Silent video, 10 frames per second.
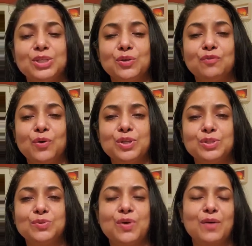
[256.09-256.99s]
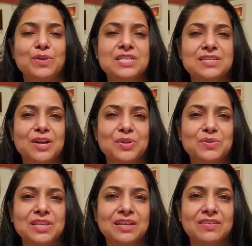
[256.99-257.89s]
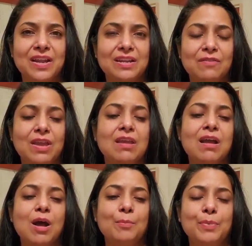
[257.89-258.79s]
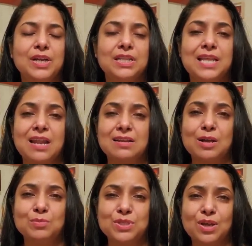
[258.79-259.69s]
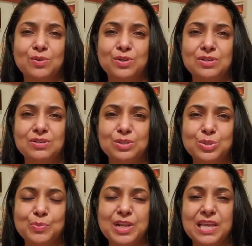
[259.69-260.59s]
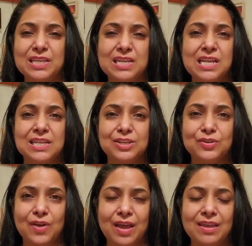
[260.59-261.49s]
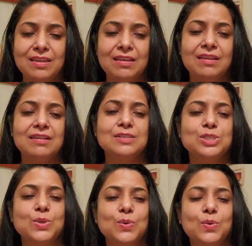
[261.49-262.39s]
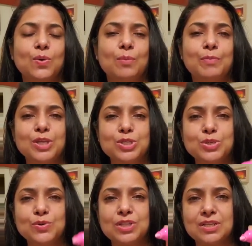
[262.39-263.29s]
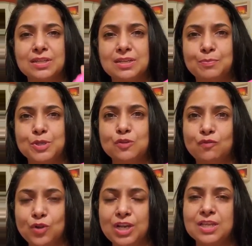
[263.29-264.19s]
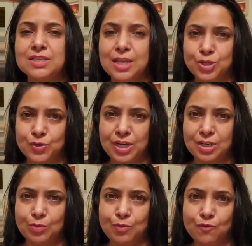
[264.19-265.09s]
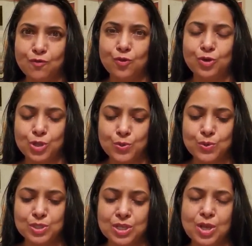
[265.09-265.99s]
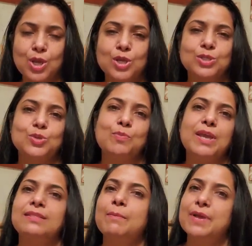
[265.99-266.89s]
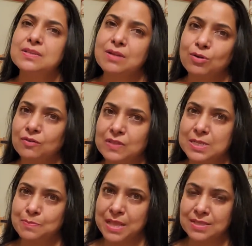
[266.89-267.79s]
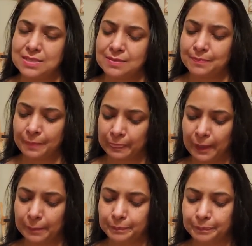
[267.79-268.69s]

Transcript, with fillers: know, flowing through, I want to start using it right away, but that comes out to be like really dry. So make sure that the tip is fully saturated before use to make the best out of these pens. Okay.